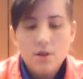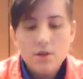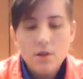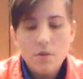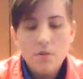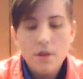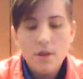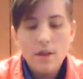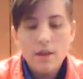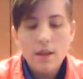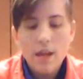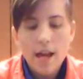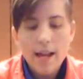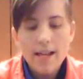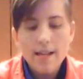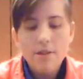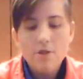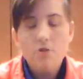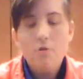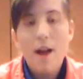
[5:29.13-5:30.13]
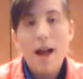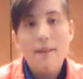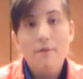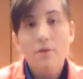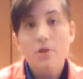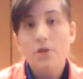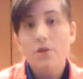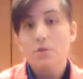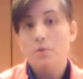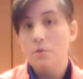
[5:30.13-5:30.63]
So the light
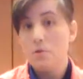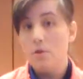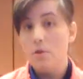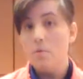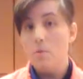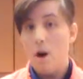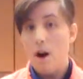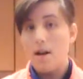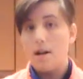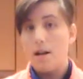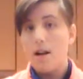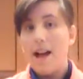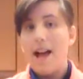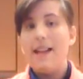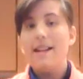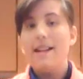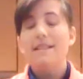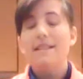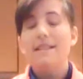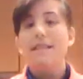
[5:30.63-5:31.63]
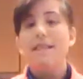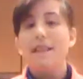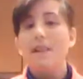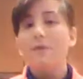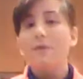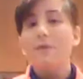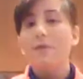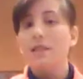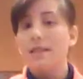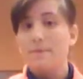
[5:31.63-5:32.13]
travels through the water at a
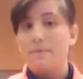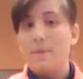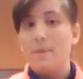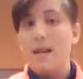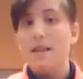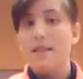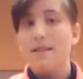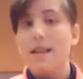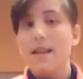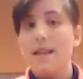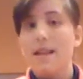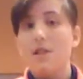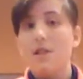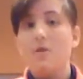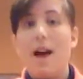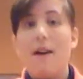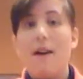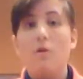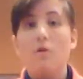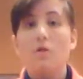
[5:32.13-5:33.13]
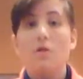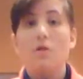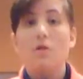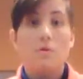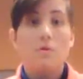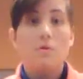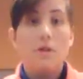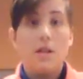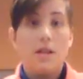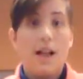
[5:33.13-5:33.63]
different speed than it travels
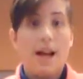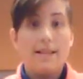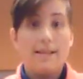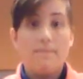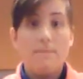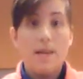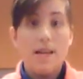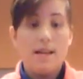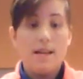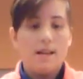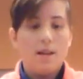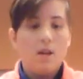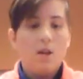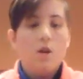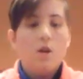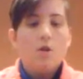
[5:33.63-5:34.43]
through the glass bead.